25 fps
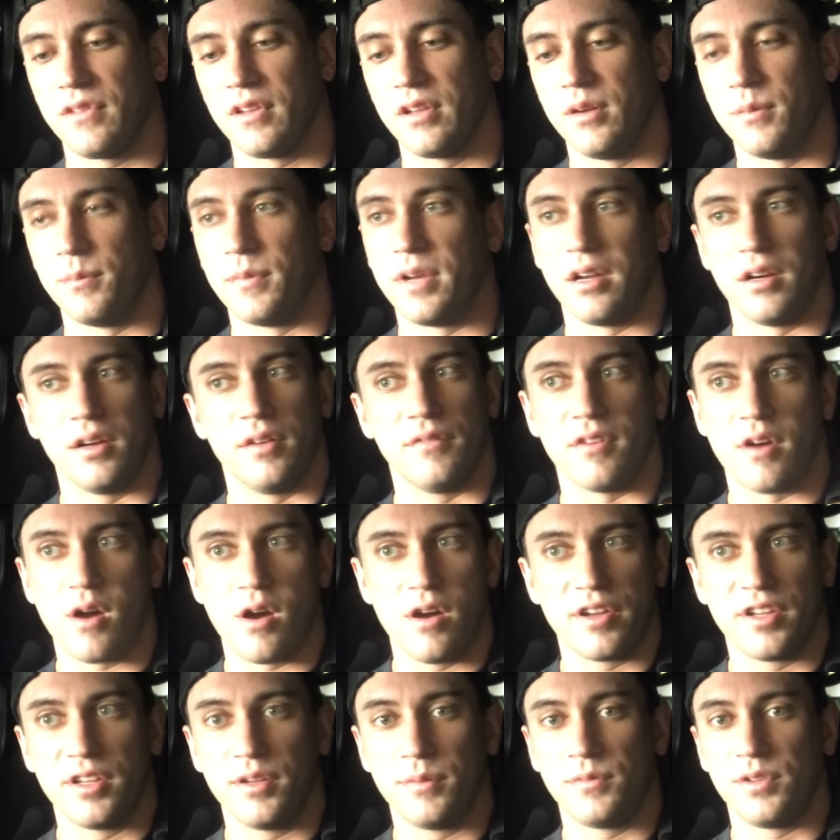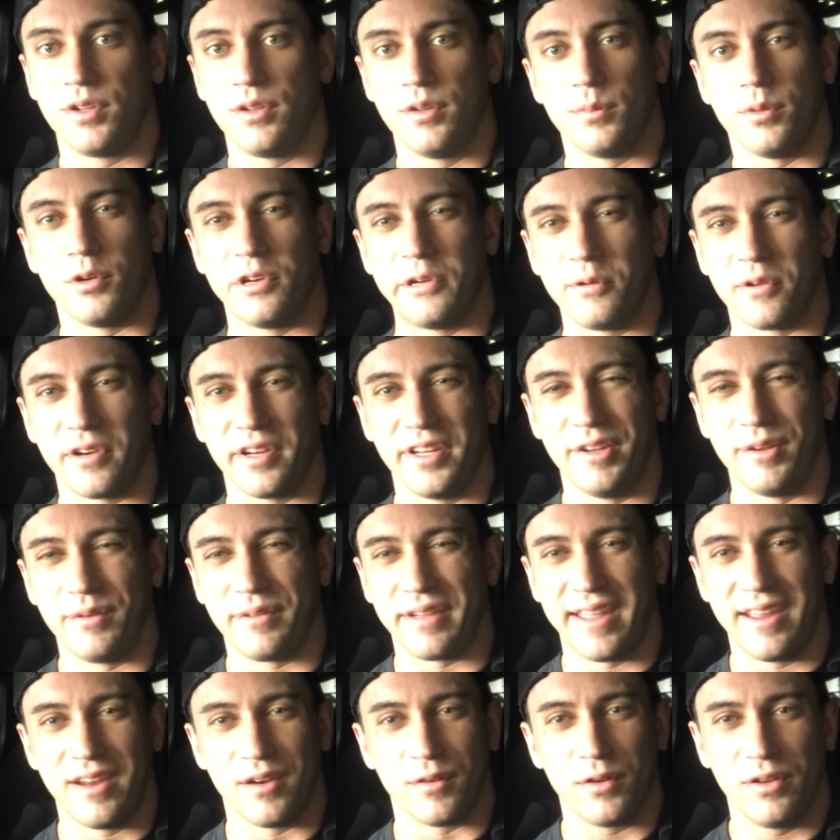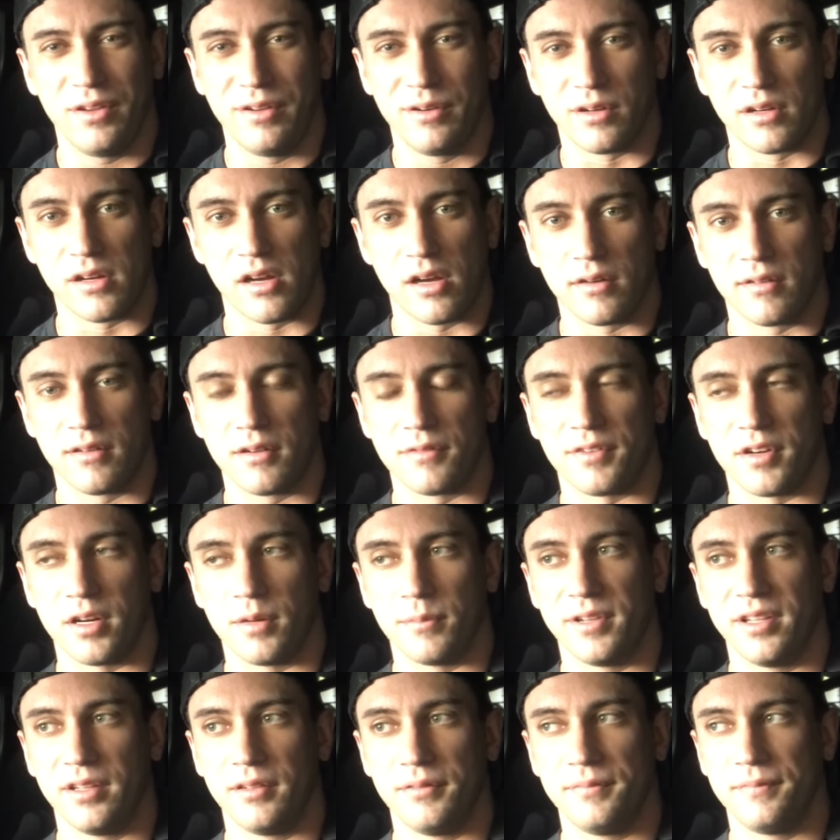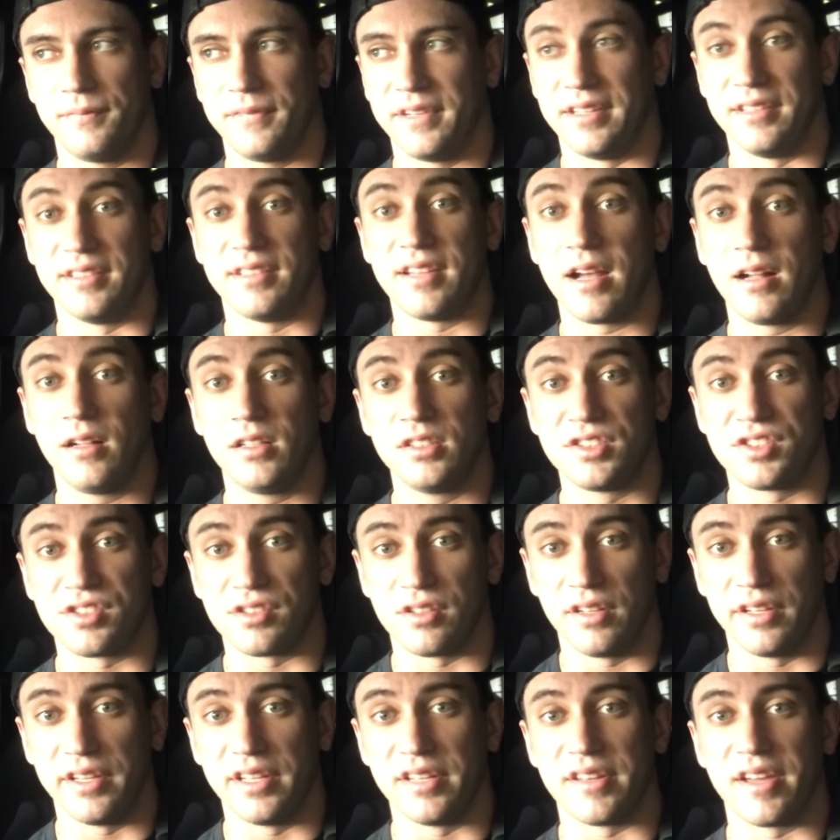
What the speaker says: amount of volume to the point where you can't really recover from it intelligently.